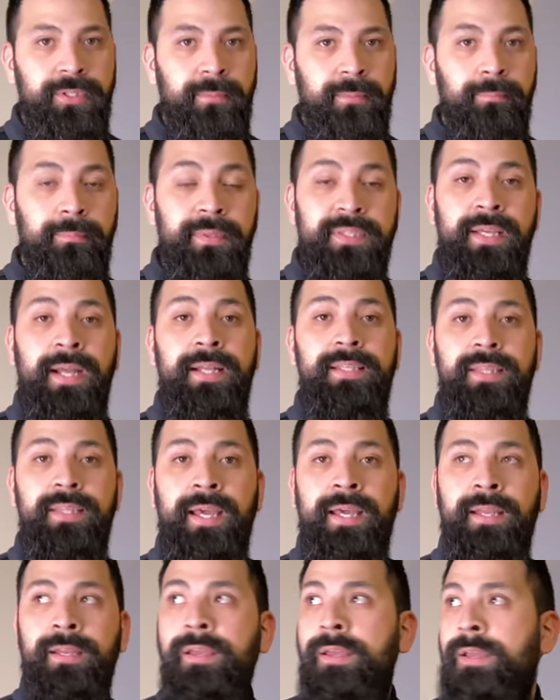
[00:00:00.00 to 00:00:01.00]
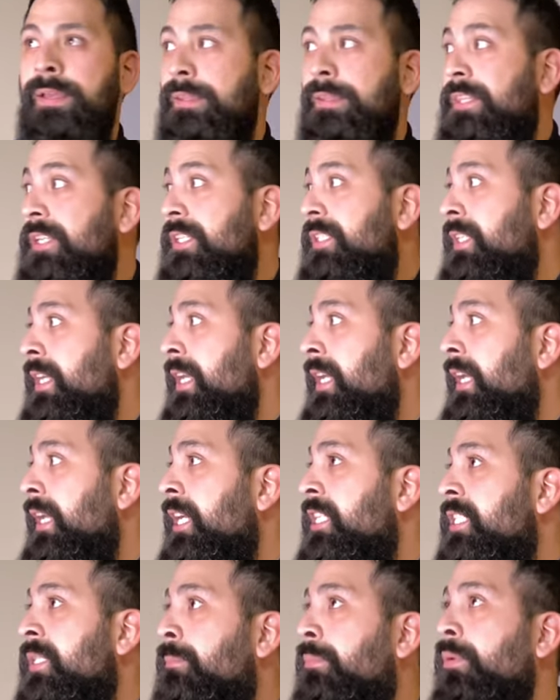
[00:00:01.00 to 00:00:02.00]
Besides that, this thing
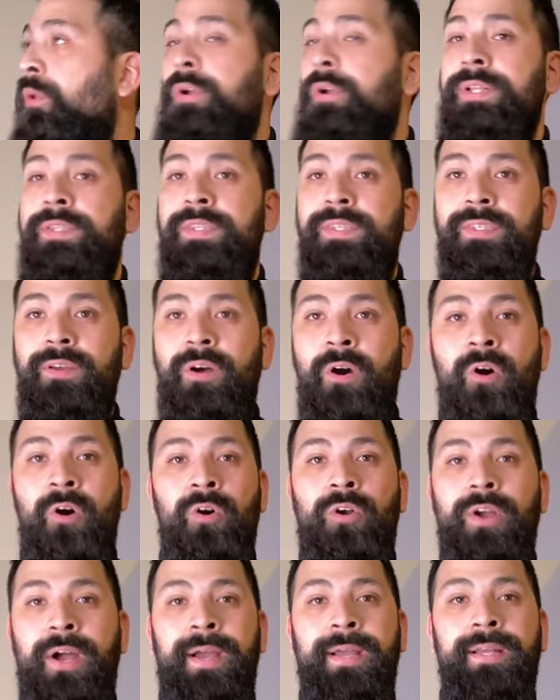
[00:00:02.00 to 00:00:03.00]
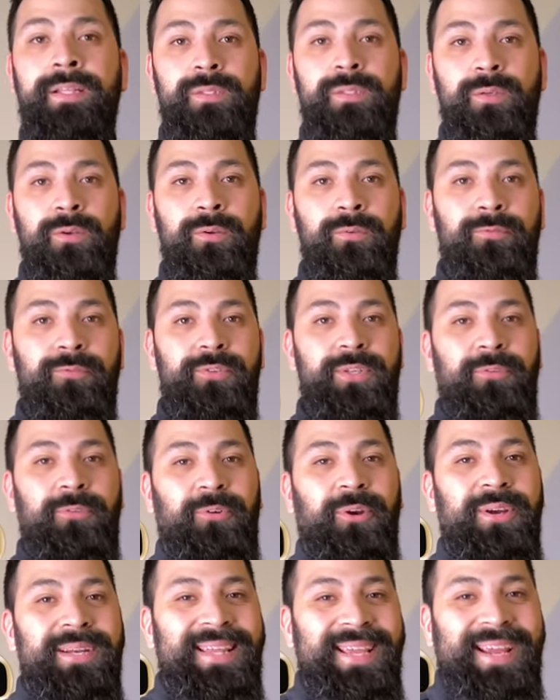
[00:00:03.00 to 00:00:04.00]
exploits all kinds of
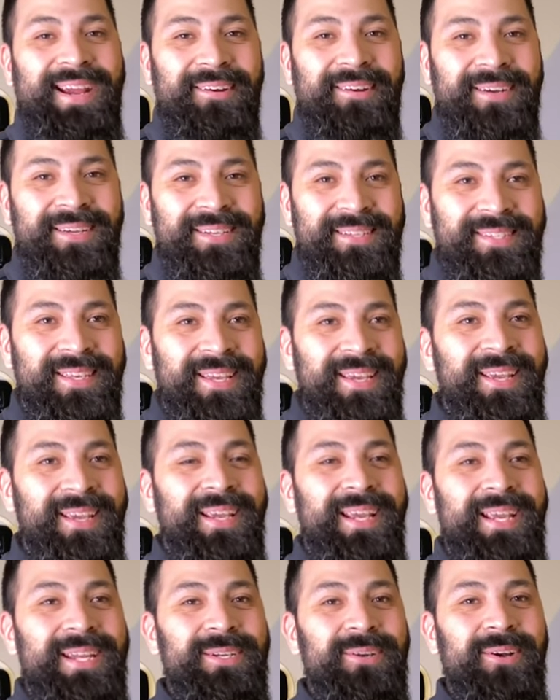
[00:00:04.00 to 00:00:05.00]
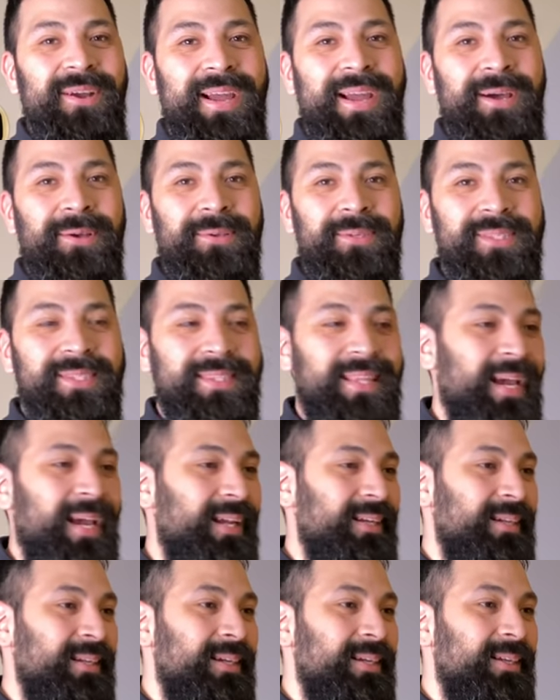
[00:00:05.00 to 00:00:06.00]
different areas in your house
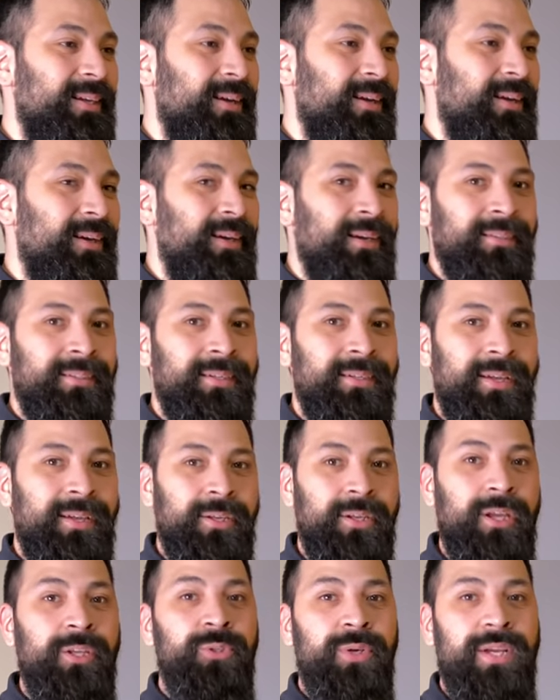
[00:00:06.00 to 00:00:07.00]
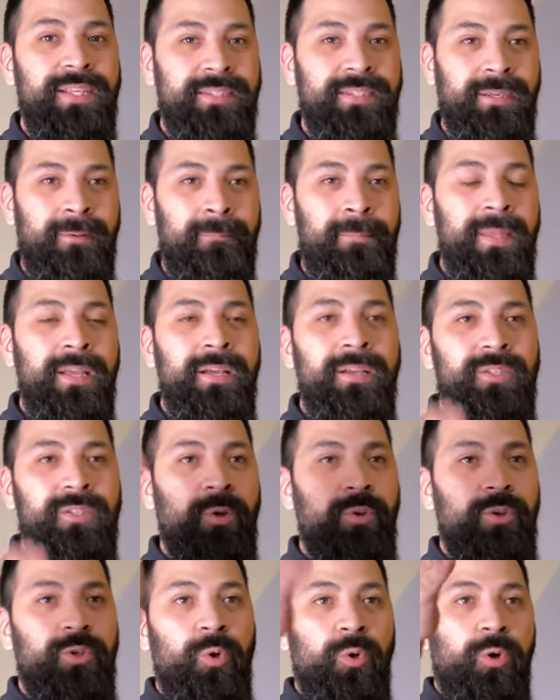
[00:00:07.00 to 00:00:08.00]
that need uh, uh addressing. So
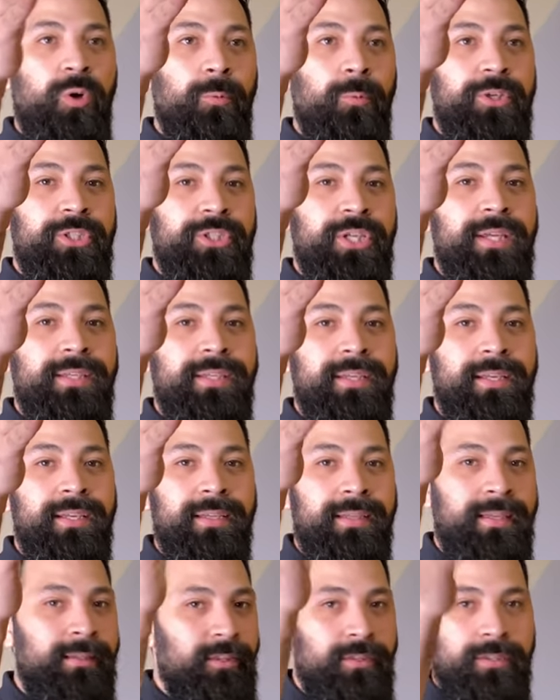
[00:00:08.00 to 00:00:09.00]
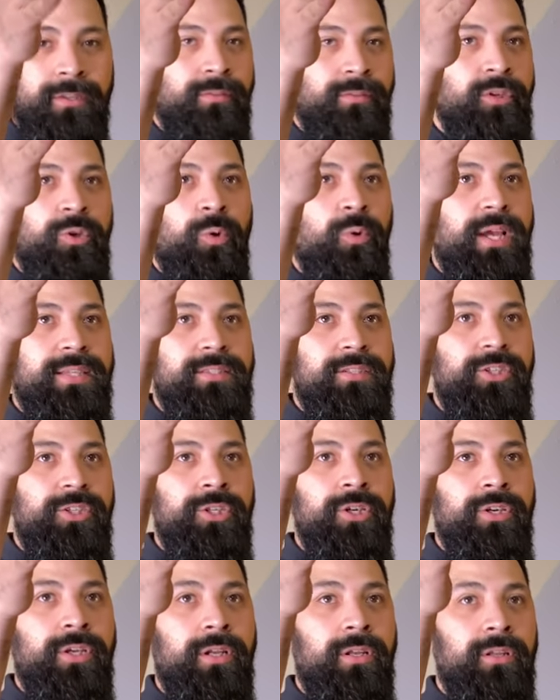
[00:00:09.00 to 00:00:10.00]
the door was shaking. It, the door hasn't
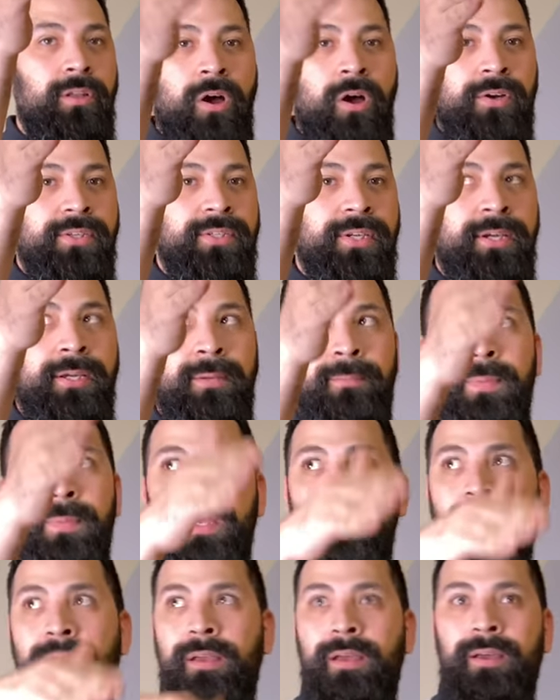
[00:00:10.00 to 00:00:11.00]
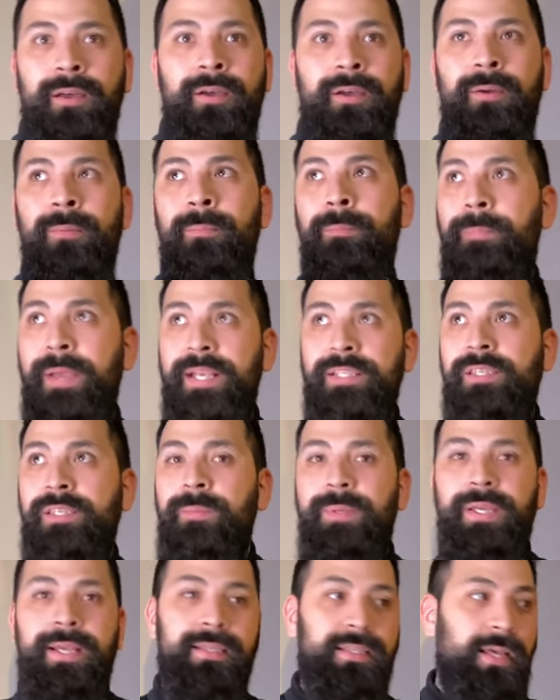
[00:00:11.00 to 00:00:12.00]
shook in a long time, um, basically
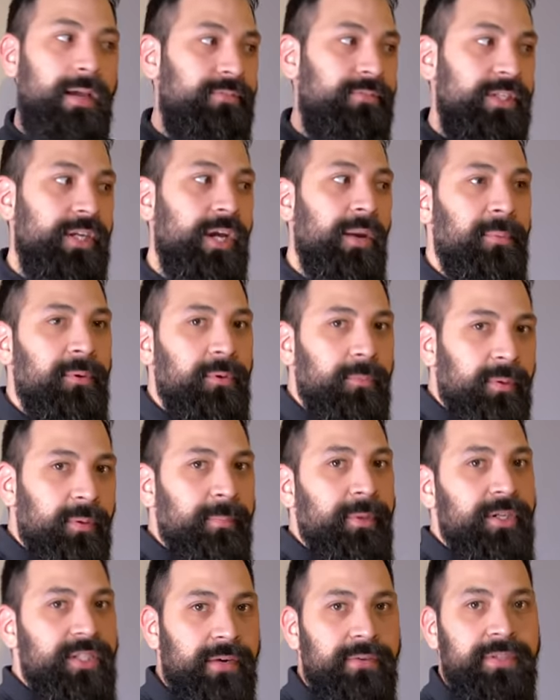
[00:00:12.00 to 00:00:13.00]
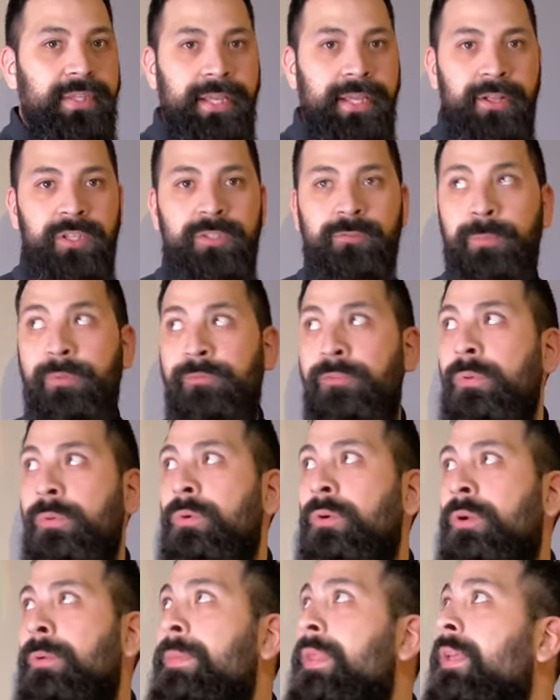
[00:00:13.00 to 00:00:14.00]
because I've decoupled pretty much everything else from the
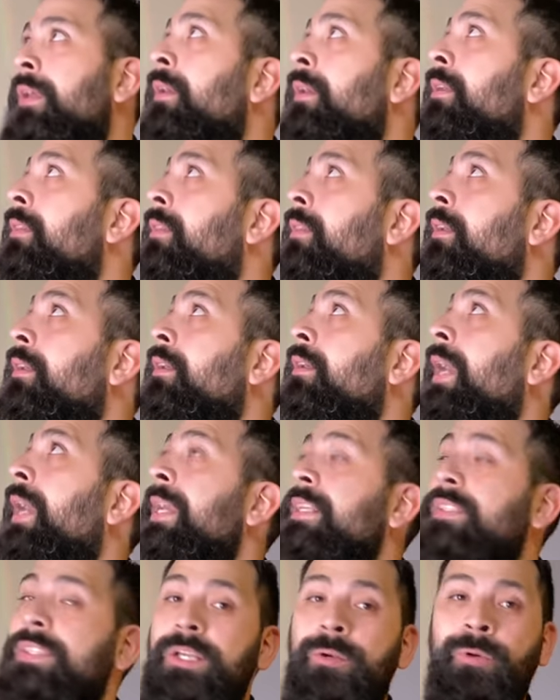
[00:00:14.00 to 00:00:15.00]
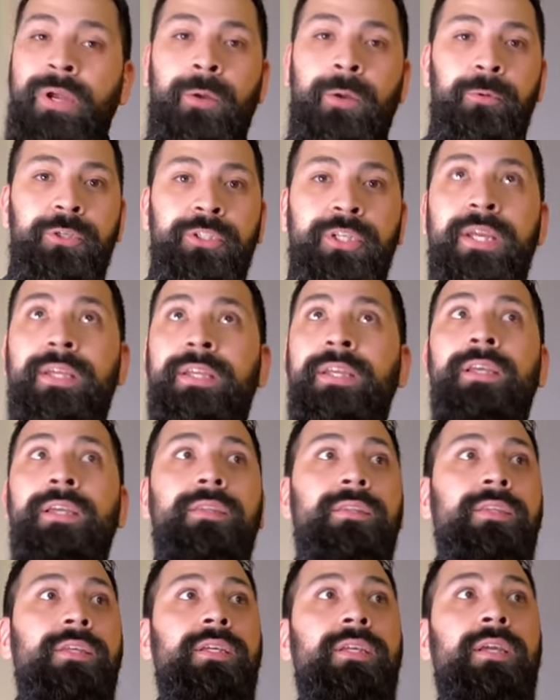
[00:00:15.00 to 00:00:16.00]
floor the AC grate was shaking,
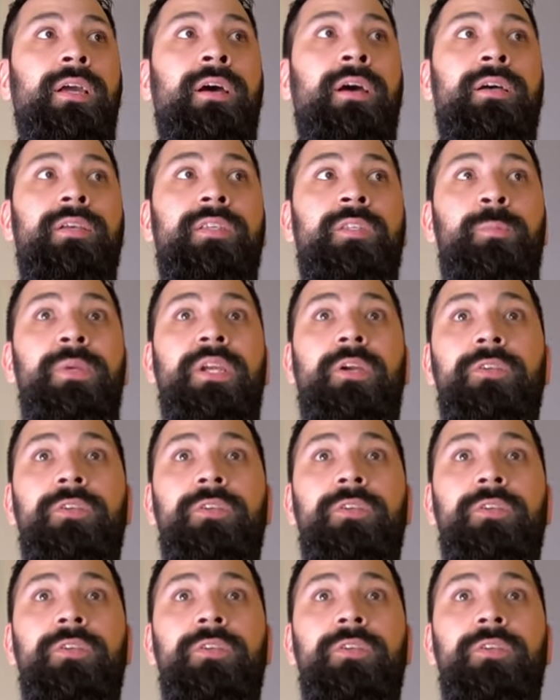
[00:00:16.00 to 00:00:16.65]
the uh, speakers